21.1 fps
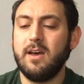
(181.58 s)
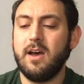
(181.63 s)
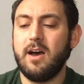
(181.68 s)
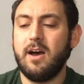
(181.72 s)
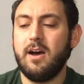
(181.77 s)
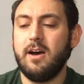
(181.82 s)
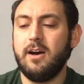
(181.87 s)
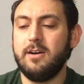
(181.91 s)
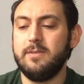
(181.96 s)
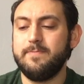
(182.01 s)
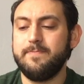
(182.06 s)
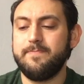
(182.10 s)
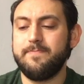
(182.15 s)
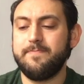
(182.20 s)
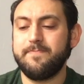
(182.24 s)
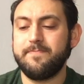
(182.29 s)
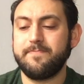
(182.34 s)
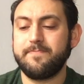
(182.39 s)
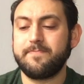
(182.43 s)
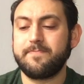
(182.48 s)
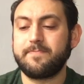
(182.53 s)
I
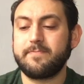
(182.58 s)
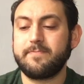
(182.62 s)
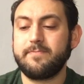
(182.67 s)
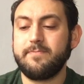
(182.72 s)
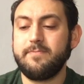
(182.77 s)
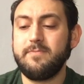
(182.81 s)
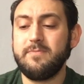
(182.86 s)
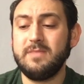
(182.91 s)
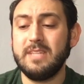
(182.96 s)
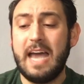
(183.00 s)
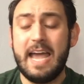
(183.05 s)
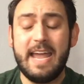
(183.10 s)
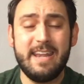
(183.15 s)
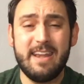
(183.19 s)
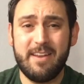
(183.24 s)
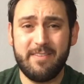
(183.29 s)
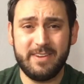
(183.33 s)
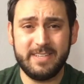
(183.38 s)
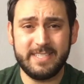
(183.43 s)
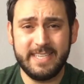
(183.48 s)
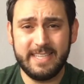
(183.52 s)
had
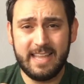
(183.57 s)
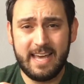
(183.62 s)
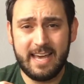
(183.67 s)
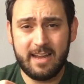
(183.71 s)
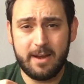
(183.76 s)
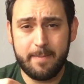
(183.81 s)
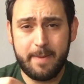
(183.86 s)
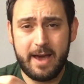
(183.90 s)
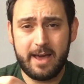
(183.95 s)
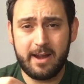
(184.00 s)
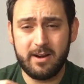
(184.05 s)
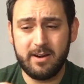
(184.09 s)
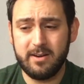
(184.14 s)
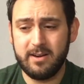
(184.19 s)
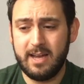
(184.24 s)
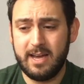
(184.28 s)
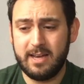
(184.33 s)
never seen that in a pattern.